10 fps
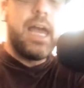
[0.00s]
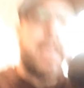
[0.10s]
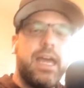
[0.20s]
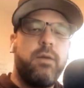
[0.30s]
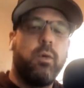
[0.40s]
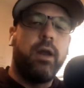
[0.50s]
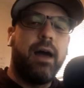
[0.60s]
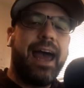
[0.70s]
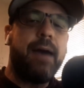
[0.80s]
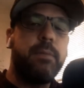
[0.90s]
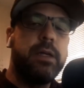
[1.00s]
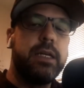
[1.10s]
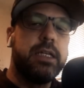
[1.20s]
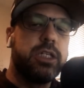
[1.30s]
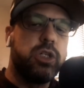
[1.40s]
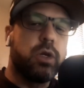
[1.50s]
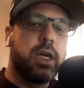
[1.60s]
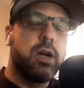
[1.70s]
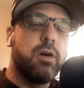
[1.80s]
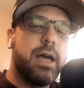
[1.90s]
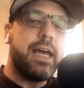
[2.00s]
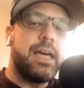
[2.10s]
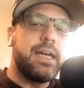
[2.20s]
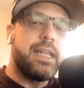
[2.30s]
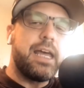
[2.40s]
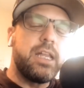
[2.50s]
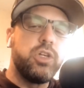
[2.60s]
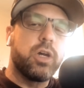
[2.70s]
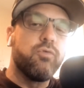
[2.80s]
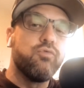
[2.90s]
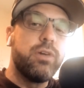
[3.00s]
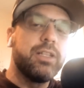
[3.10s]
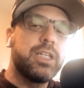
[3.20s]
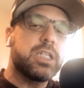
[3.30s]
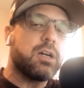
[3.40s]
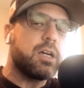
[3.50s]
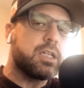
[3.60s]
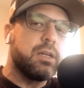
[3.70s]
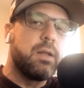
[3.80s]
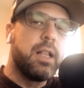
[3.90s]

And what'll happen is you can go ahead and you can really start to,